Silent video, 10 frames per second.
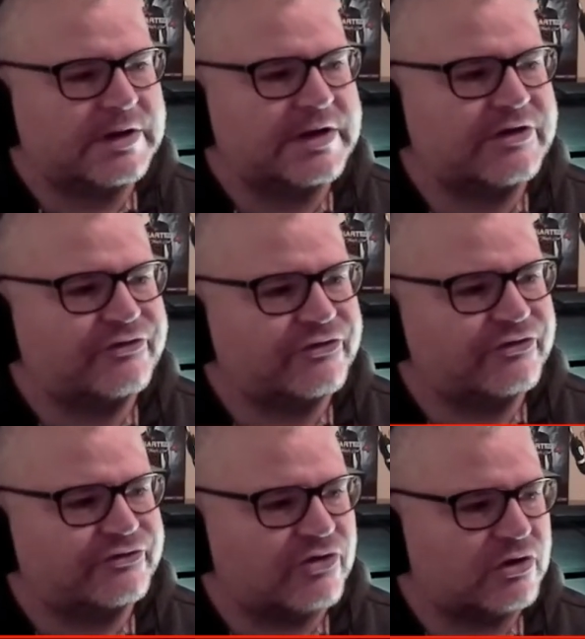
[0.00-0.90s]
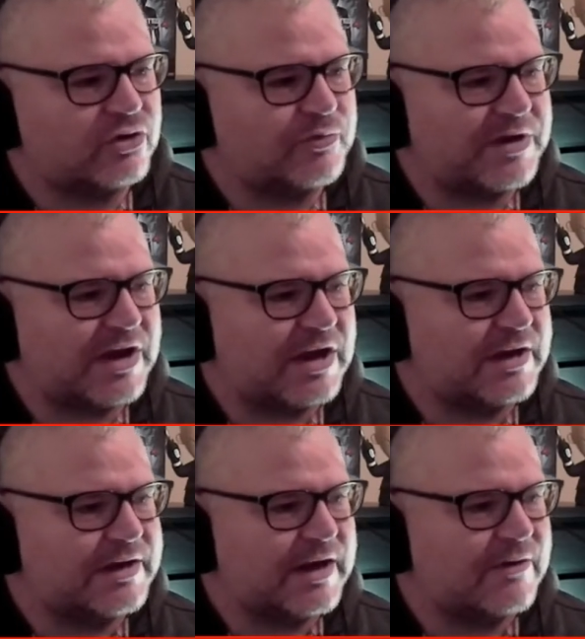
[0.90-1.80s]
He's just Jean-Luc
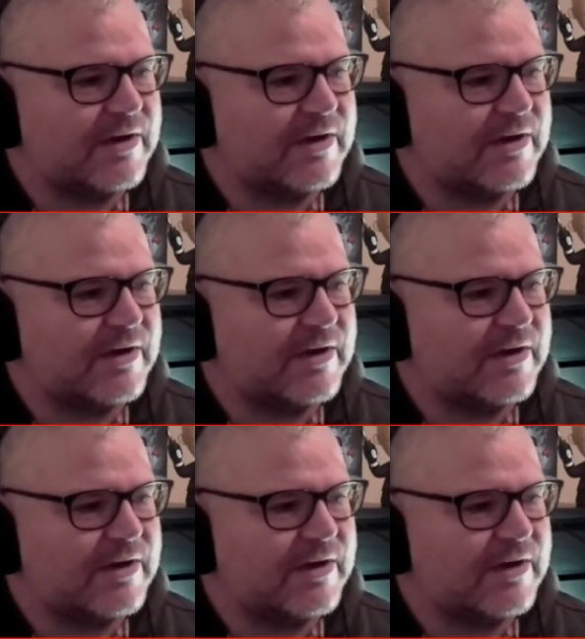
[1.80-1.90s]
Picard now,